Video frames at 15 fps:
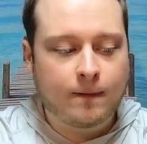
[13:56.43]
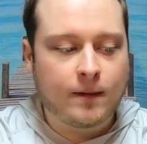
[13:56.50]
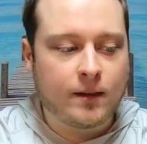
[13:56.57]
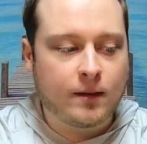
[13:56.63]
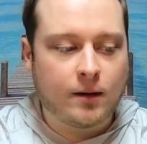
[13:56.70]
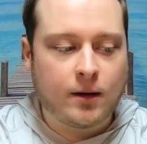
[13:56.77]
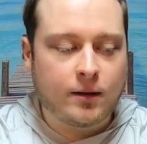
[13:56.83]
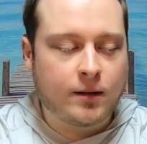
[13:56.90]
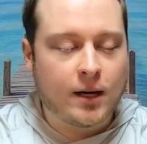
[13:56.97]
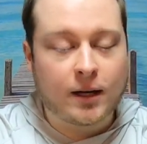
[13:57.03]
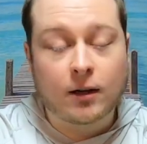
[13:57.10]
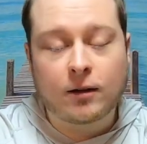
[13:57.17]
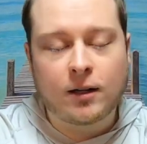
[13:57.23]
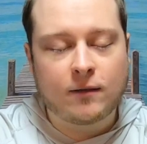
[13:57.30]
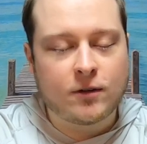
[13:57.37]
That
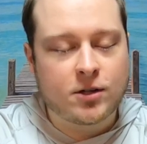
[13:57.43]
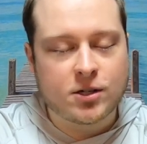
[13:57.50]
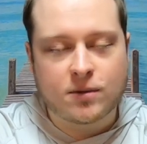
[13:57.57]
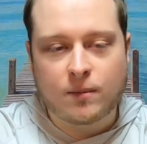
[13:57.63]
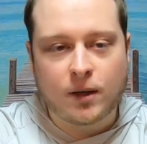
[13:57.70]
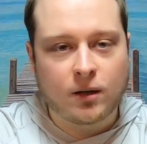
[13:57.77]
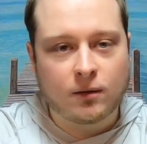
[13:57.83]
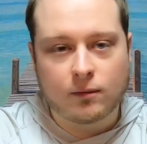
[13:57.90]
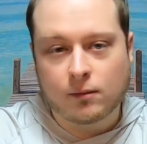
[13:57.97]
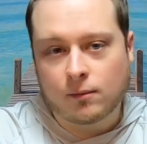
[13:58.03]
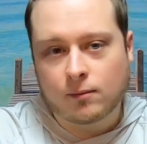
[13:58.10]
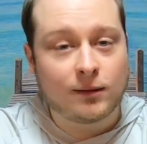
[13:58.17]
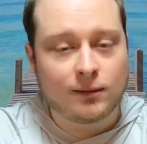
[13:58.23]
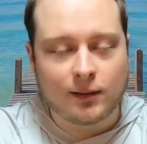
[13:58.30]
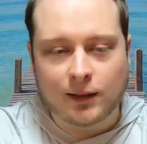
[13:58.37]
could even just mean
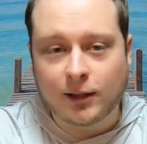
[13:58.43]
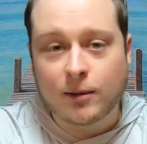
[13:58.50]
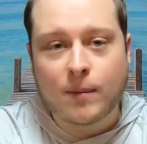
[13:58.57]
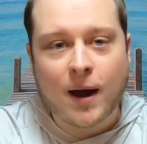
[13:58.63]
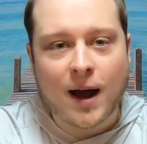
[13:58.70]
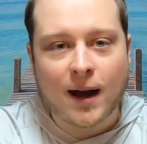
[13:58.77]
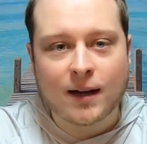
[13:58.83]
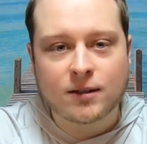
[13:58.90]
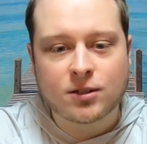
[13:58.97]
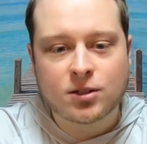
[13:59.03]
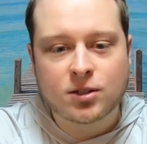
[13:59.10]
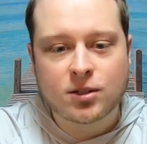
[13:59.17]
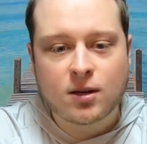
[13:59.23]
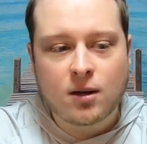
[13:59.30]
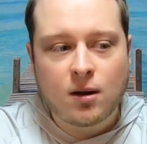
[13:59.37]
lily
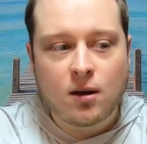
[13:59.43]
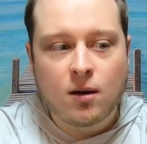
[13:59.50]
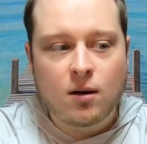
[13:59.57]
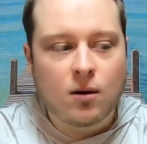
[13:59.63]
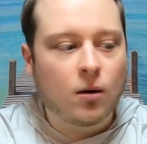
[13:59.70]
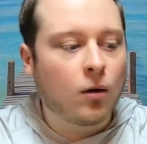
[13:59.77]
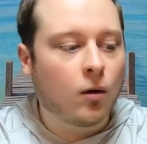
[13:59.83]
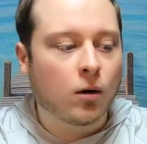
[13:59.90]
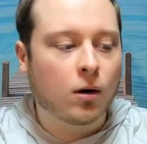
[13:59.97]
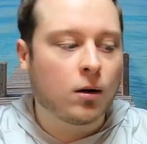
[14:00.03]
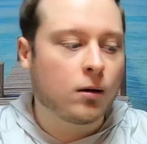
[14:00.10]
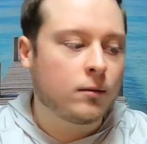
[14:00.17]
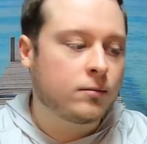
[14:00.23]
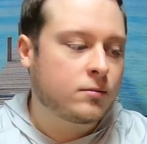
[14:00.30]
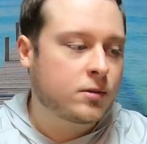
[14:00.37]
pads
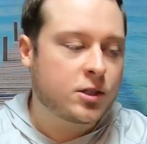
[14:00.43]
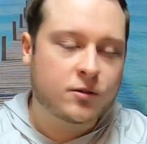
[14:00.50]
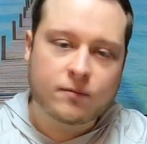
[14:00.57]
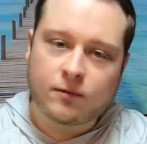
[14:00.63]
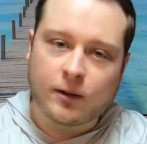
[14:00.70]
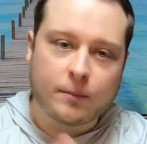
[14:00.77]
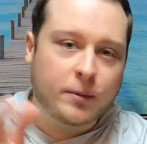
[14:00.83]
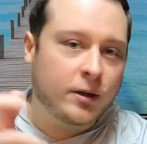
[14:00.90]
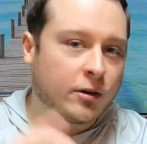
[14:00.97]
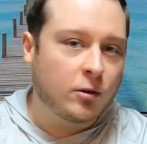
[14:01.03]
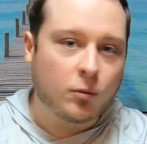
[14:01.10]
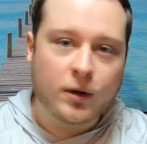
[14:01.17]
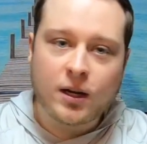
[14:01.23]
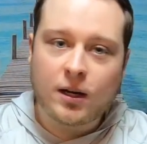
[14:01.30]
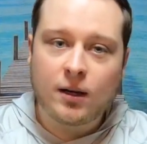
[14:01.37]
or just flipping into
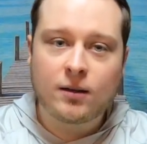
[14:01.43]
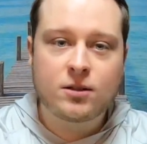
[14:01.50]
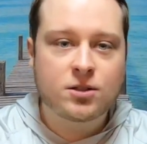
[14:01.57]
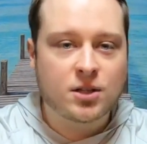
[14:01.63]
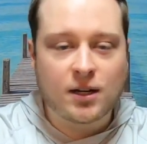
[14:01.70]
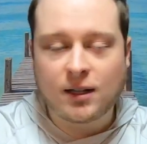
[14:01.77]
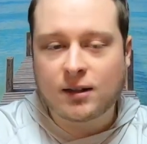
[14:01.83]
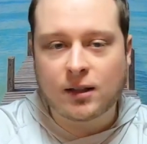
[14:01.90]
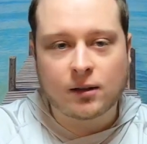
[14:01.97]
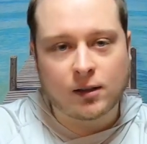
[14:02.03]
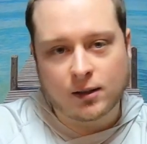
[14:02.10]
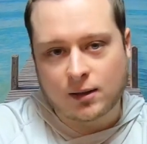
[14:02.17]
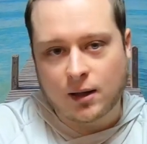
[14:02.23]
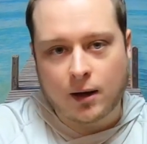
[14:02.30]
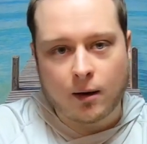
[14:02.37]
weeds, anything
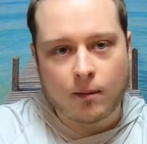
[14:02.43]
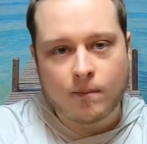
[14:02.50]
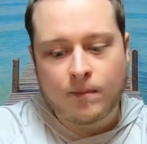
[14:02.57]
like that.